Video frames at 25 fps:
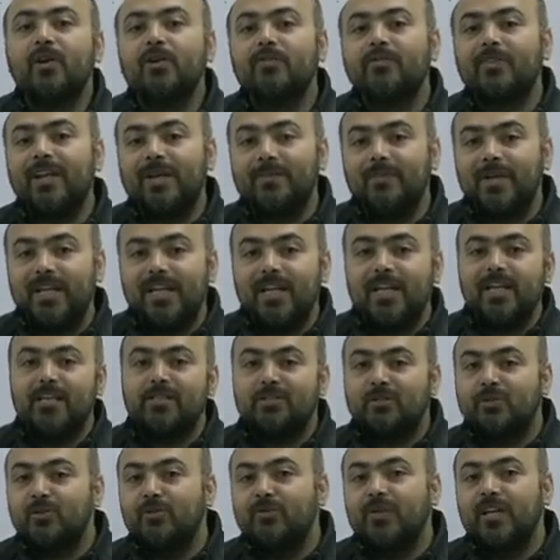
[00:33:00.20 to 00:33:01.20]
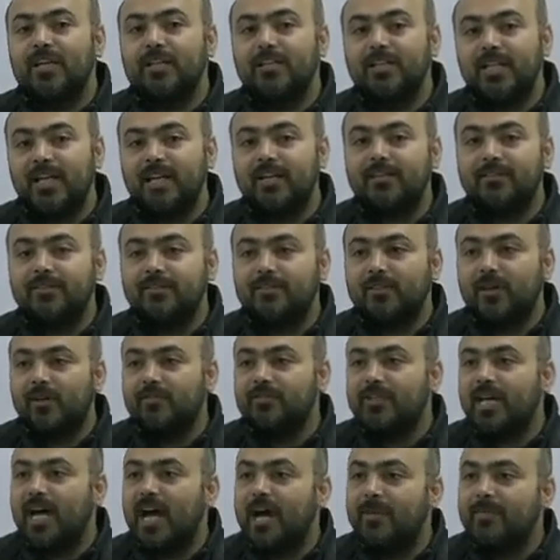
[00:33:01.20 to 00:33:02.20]
of MLAs who were there
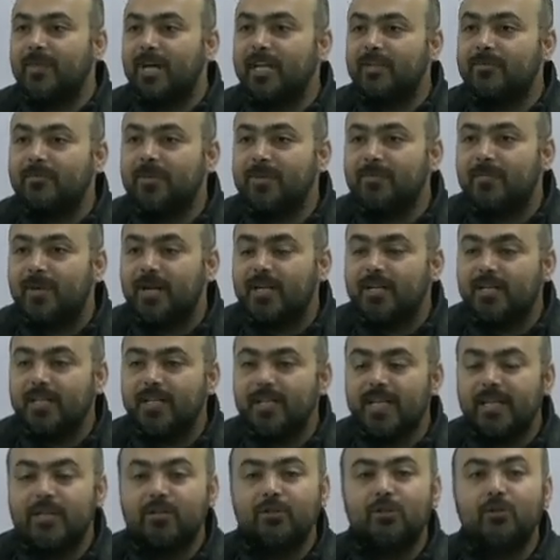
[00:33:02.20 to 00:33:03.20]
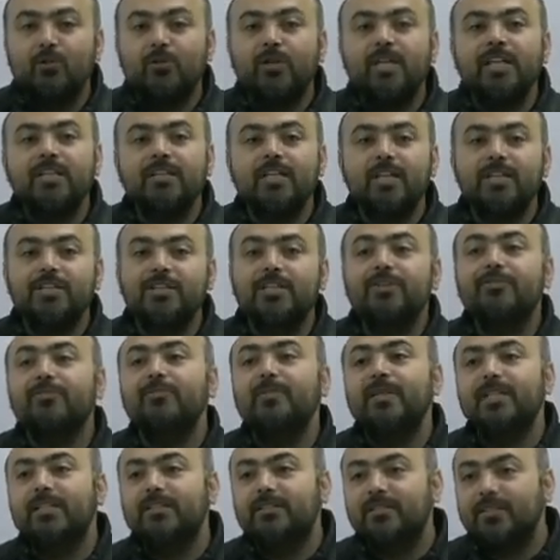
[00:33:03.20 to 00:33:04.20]
of the Aam Aadmi Party, including the chief
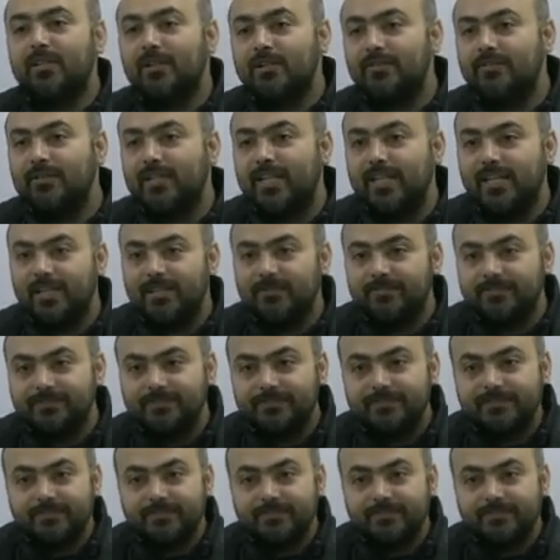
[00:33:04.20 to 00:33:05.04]
minister of Delhi.